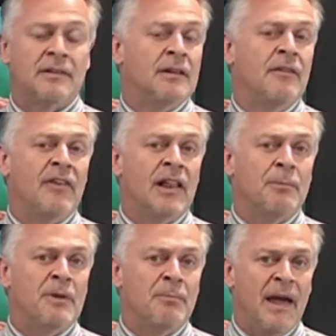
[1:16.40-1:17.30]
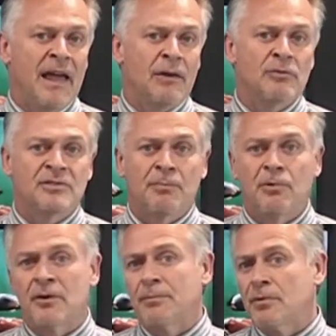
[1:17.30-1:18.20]
The Development Bank will
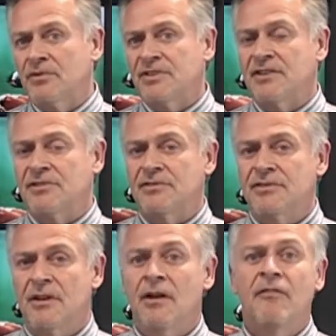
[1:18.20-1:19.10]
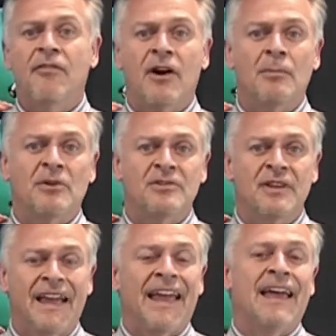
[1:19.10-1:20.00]
support processors,
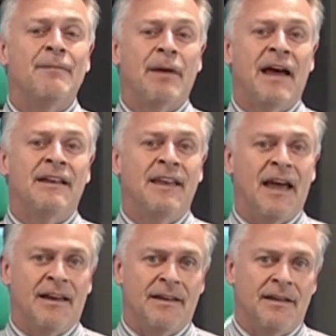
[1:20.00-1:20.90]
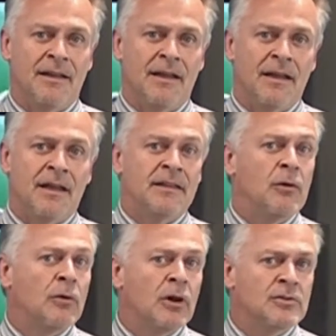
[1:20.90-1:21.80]
farmers, and bad debt. They
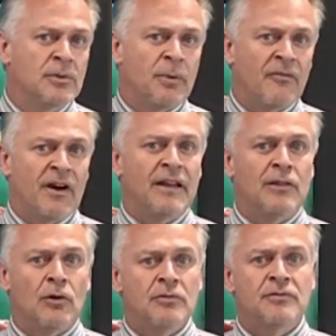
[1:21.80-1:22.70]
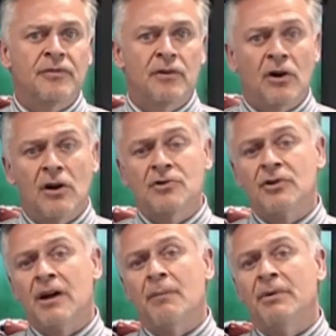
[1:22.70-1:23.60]
will also provide loans for
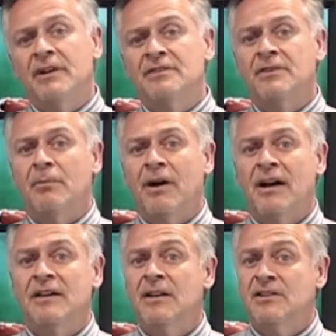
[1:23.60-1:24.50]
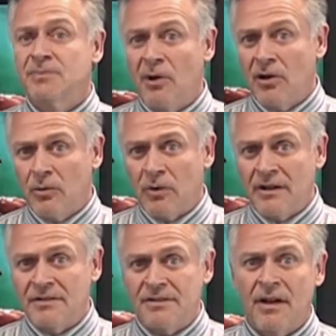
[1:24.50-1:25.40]
larger companies to buy smaller
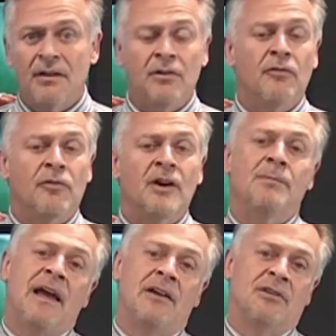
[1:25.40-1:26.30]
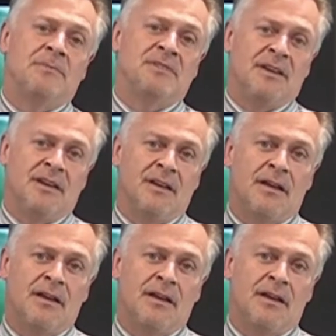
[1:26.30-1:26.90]
ones to avoid bankruptcy.